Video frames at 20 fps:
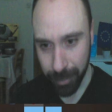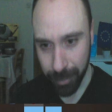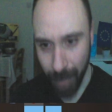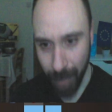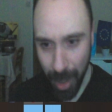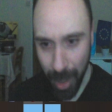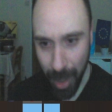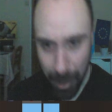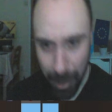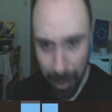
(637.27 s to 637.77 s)

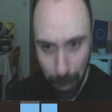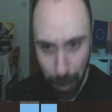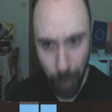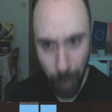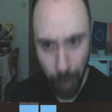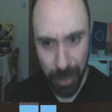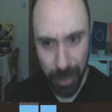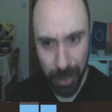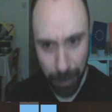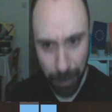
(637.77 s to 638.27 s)

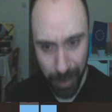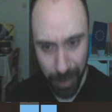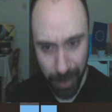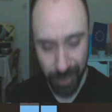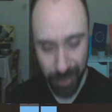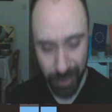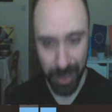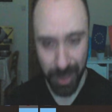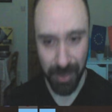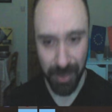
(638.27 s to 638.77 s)
Imposing
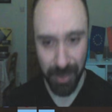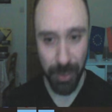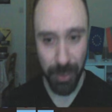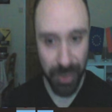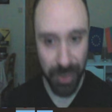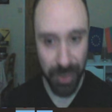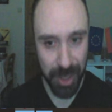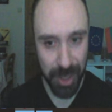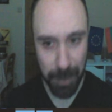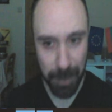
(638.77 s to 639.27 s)
Presence gives you
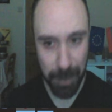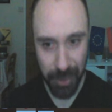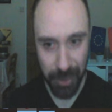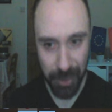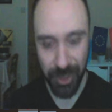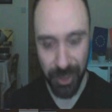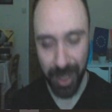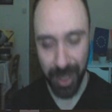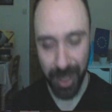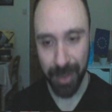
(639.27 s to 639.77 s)

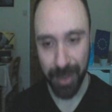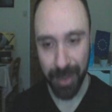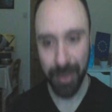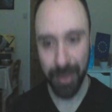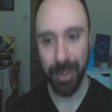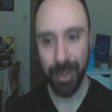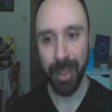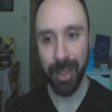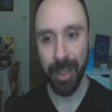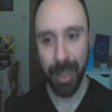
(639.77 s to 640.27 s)
6%
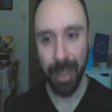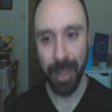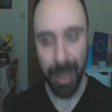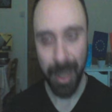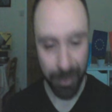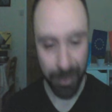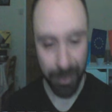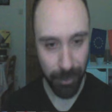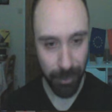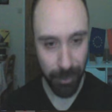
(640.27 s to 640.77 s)

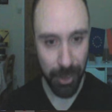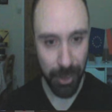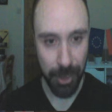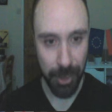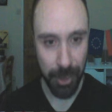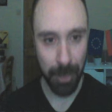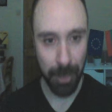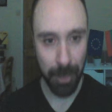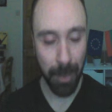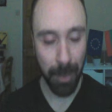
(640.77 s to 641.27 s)
as a
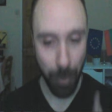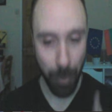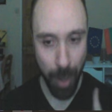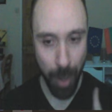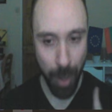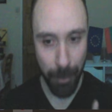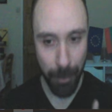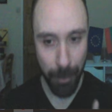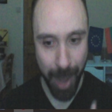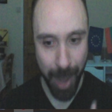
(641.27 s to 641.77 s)
figure per
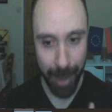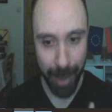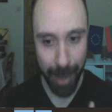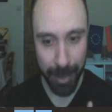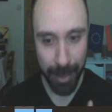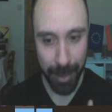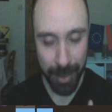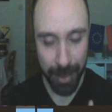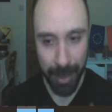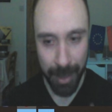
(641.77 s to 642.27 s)
one
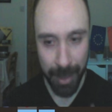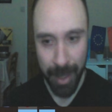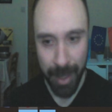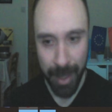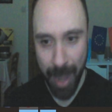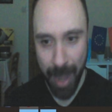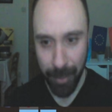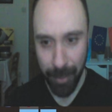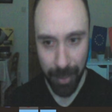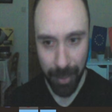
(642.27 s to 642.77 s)
rank.
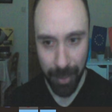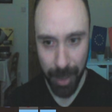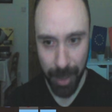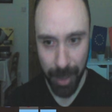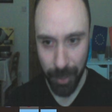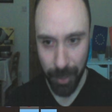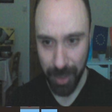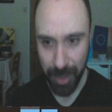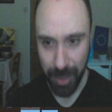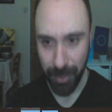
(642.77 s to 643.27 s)
Everything
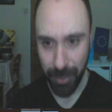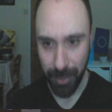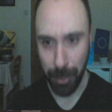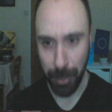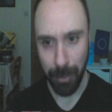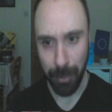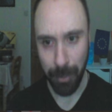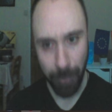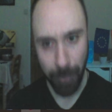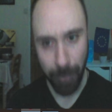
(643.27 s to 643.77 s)
else gives you
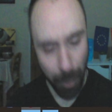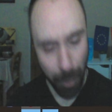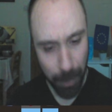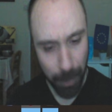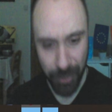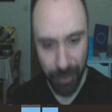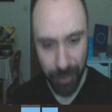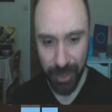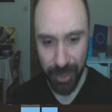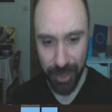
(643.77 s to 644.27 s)

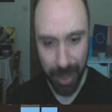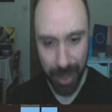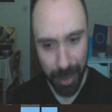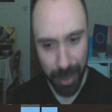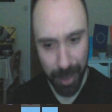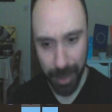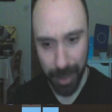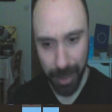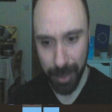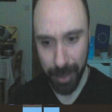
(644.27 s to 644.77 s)

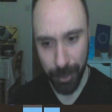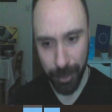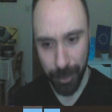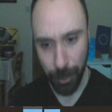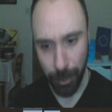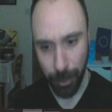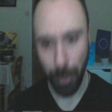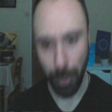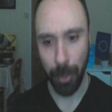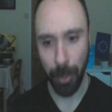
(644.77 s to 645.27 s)
4%
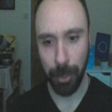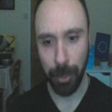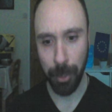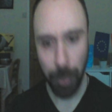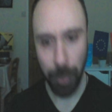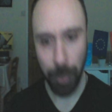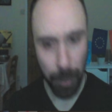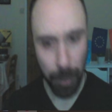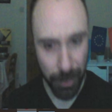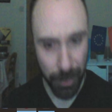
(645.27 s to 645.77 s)
or
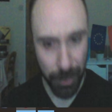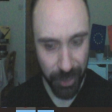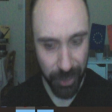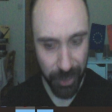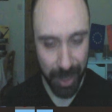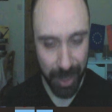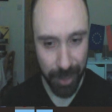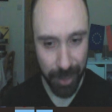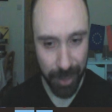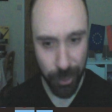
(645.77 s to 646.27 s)

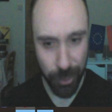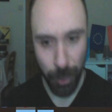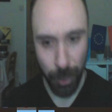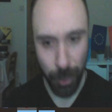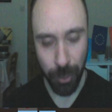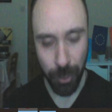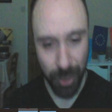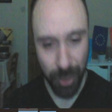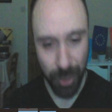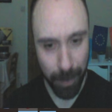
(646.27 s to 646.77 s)
2%, so
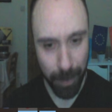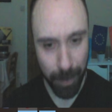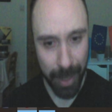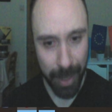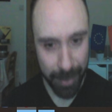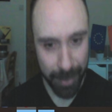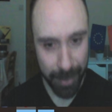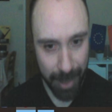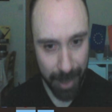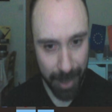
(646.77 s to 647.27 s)
just by
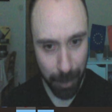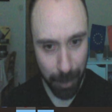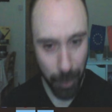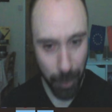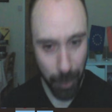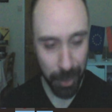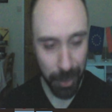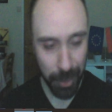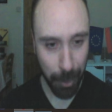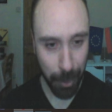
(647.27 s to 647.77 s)
that
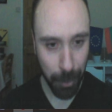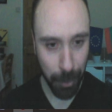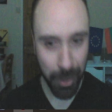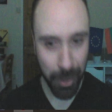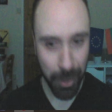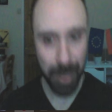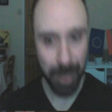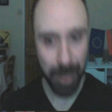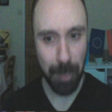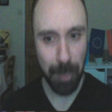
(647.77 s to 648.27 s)
point alone,
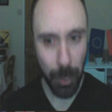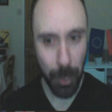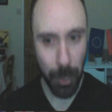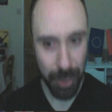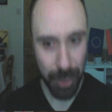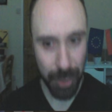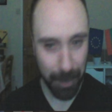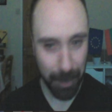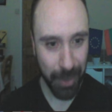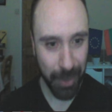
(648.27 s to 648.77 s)

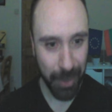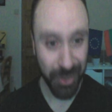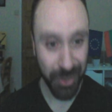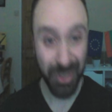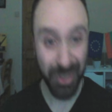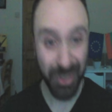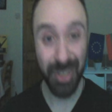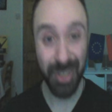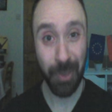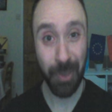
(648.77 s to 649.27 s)
Imposing
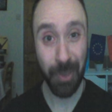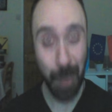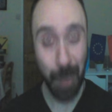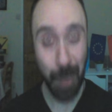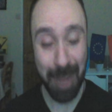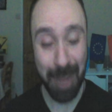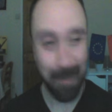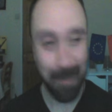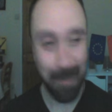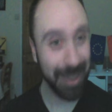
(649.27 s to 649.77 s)
Presence is way
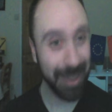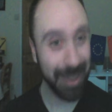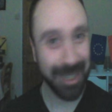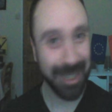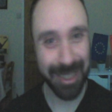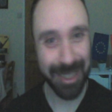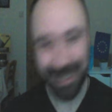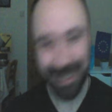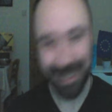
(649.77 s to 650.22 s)
better.